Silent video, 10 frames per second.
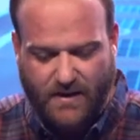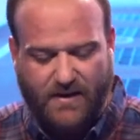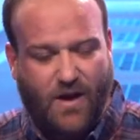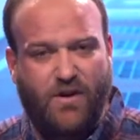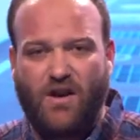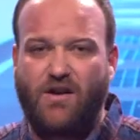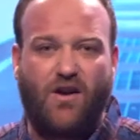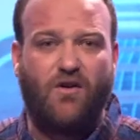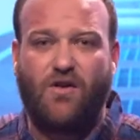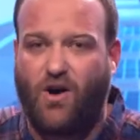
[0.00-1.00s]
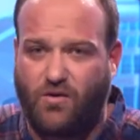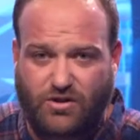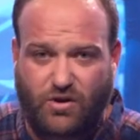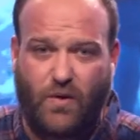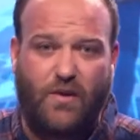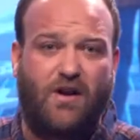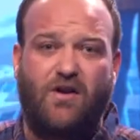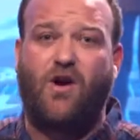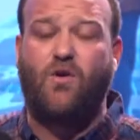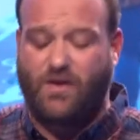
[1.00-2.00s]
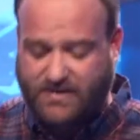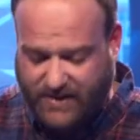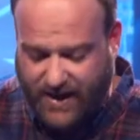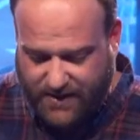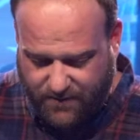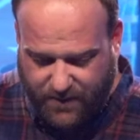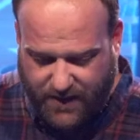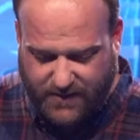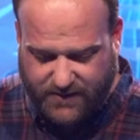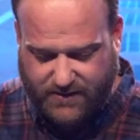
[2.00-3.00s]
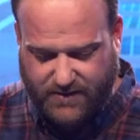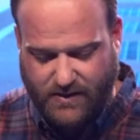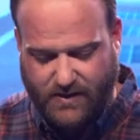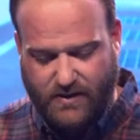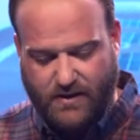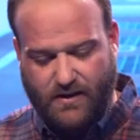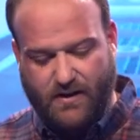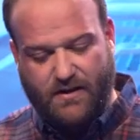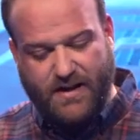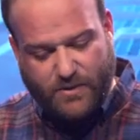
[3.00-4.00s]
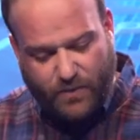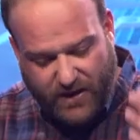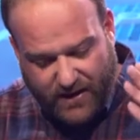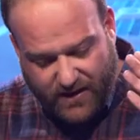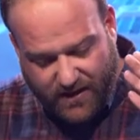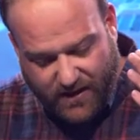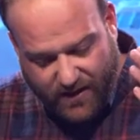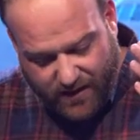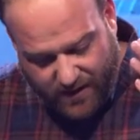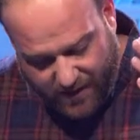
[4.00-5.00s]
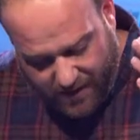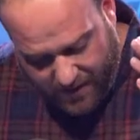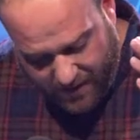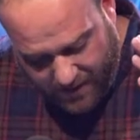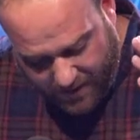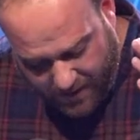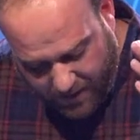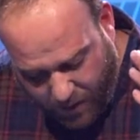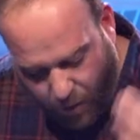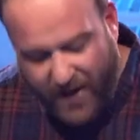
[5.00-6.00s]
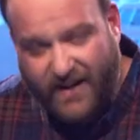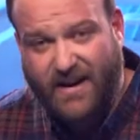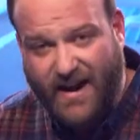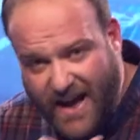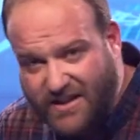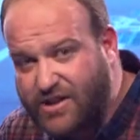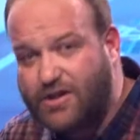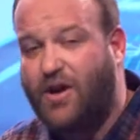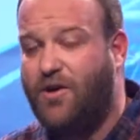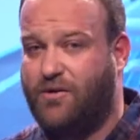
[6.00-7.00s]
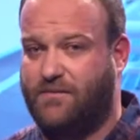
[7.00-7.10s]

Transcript: that we don't know the whole story. We don't know what's taken place. Let's be quick and slow.